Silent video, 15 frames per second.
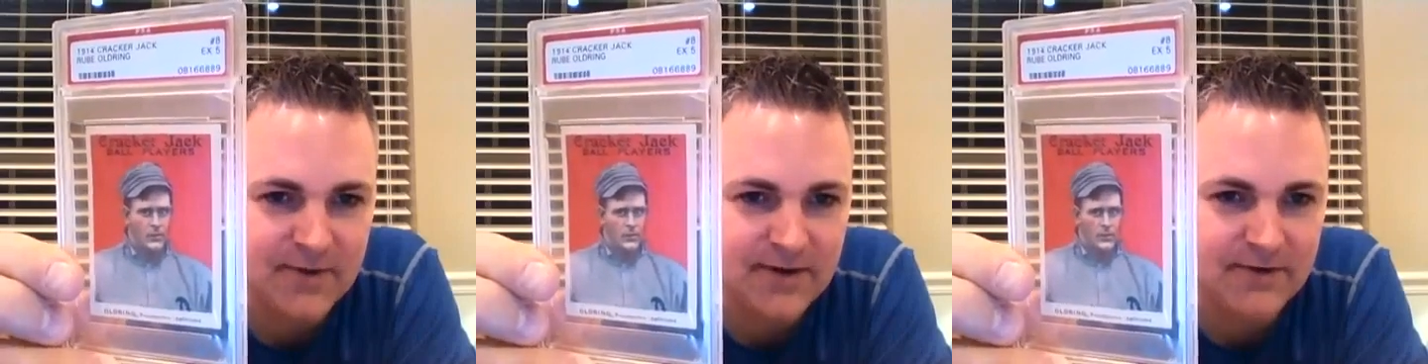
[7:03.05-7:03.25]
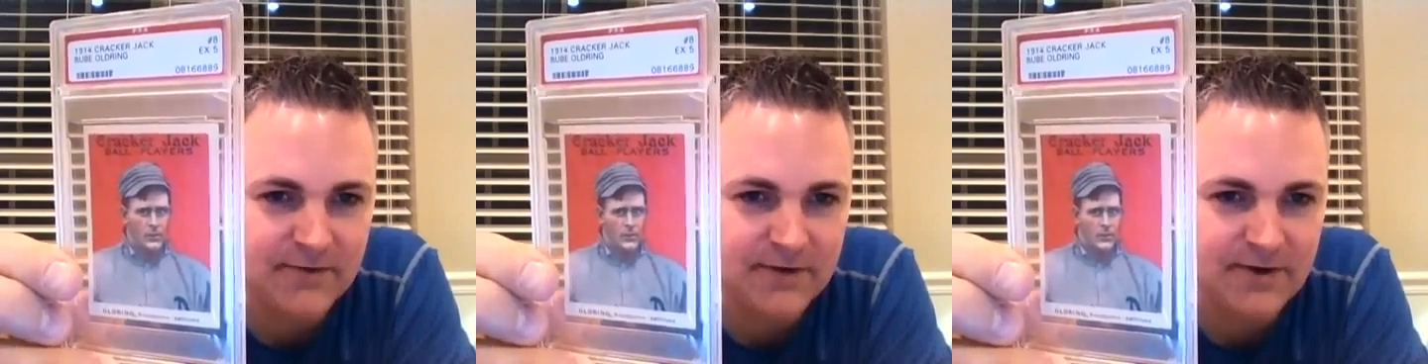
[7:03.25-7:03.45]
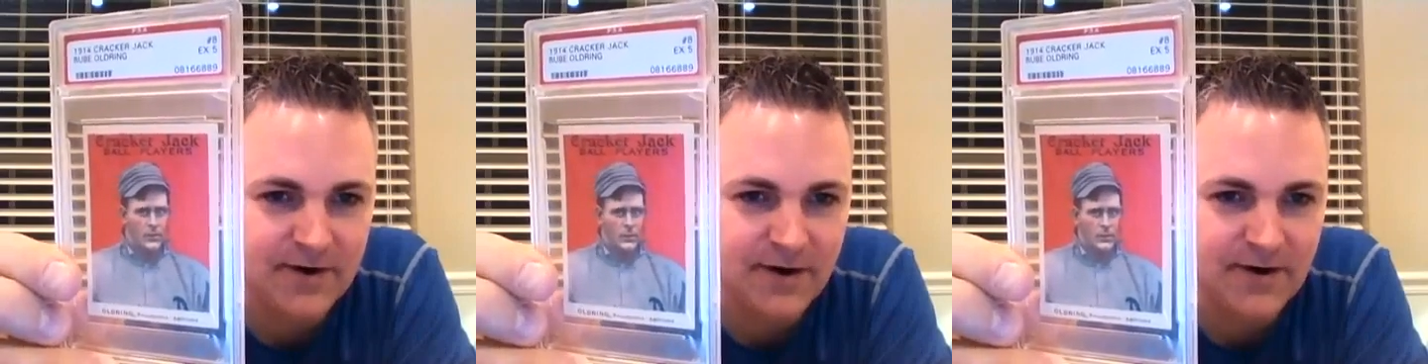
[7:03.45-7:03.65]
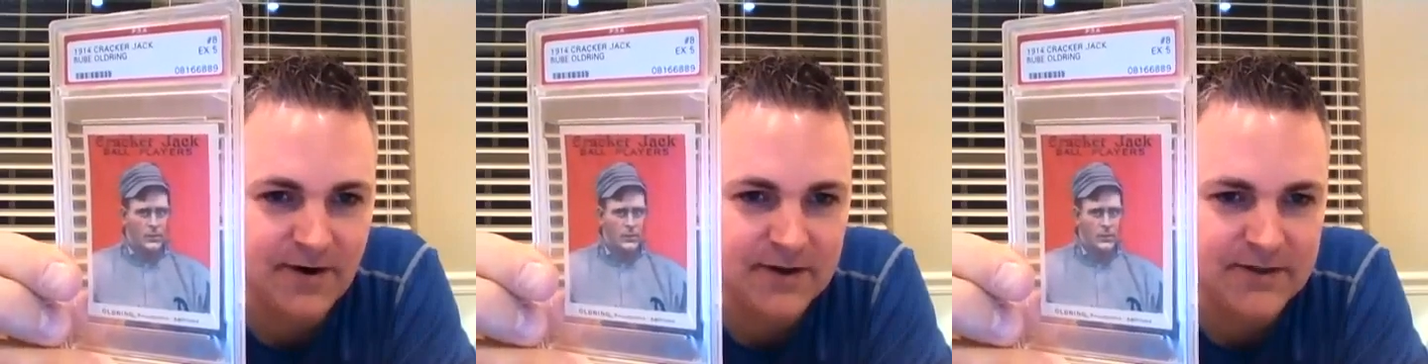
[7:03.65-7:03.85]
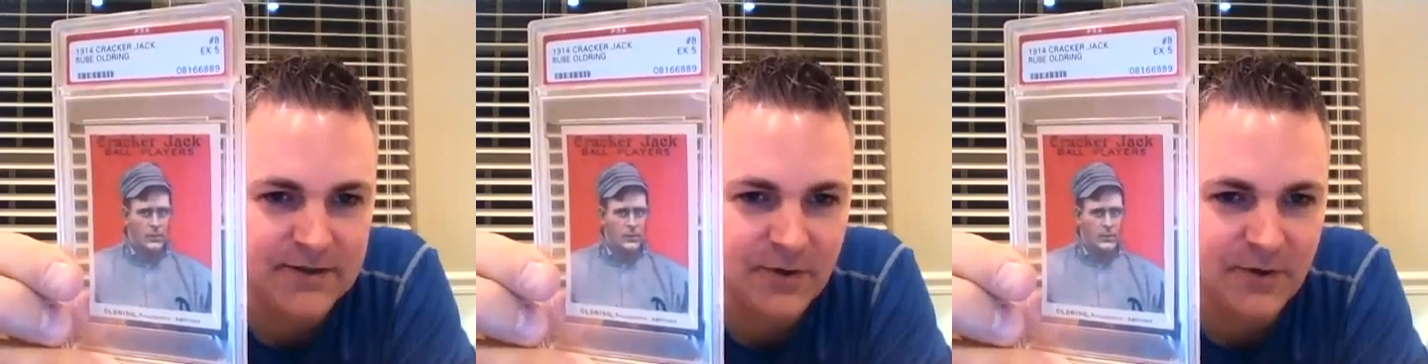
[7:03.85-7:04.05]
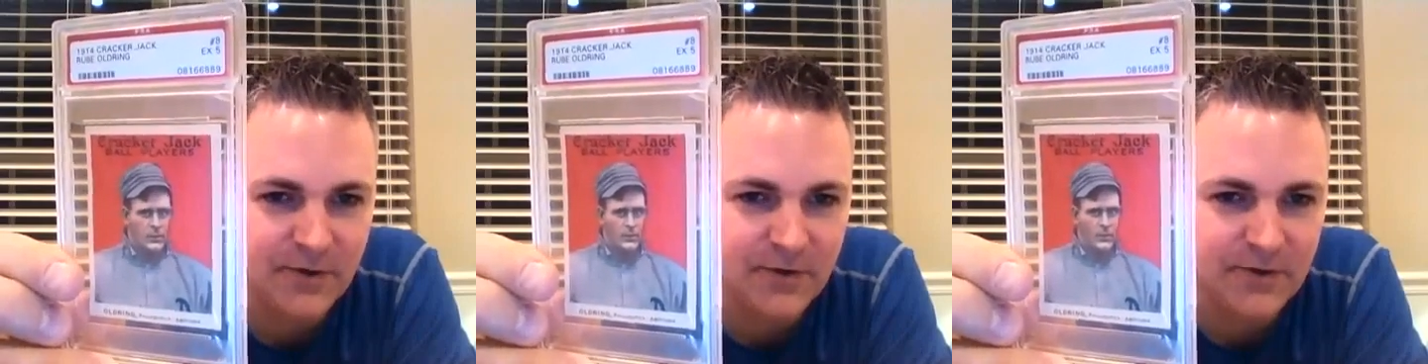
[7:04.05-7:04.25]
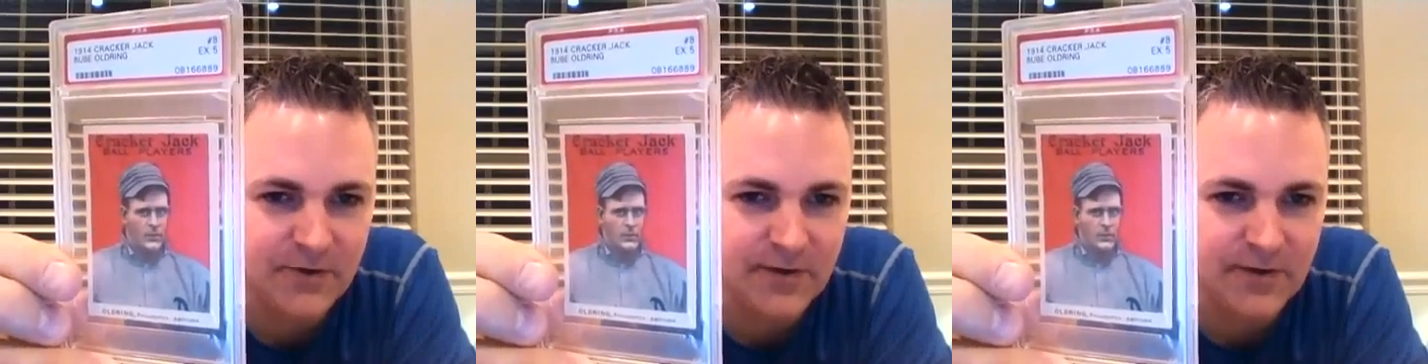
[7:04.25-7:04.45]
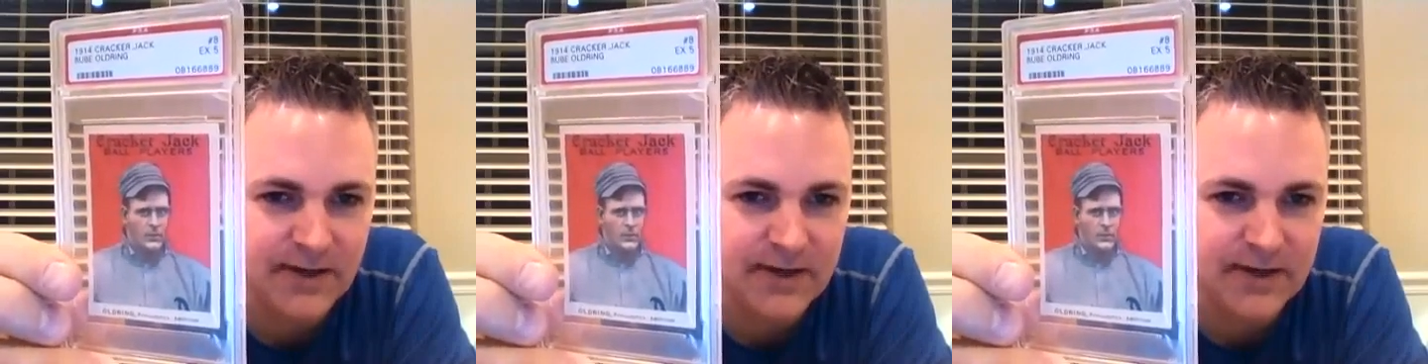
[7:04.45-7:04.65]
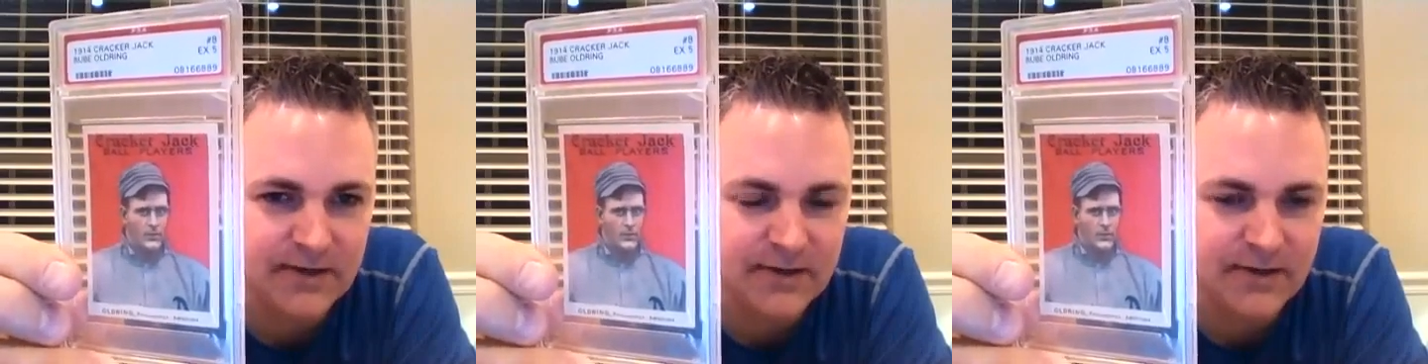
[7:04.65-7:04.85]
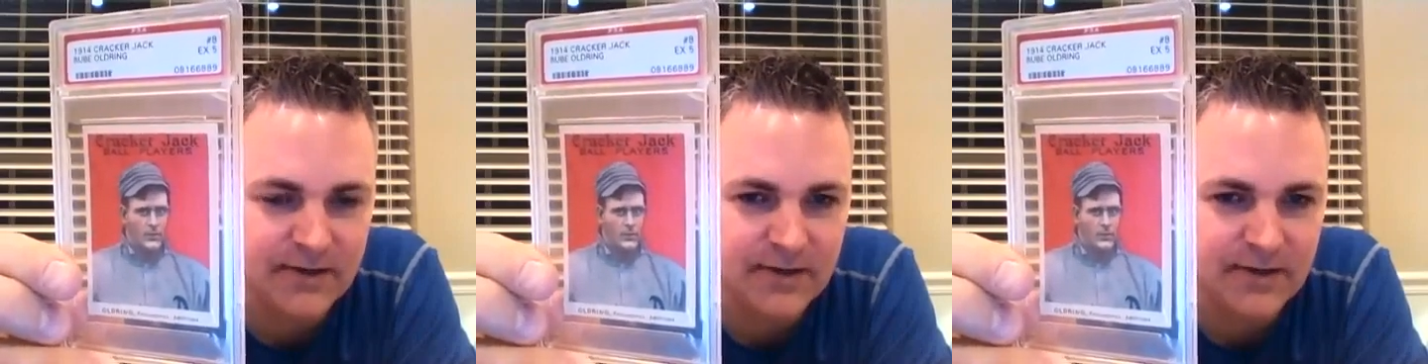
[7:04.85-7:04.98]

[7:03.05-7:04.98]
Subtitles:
But regardless, Olderling,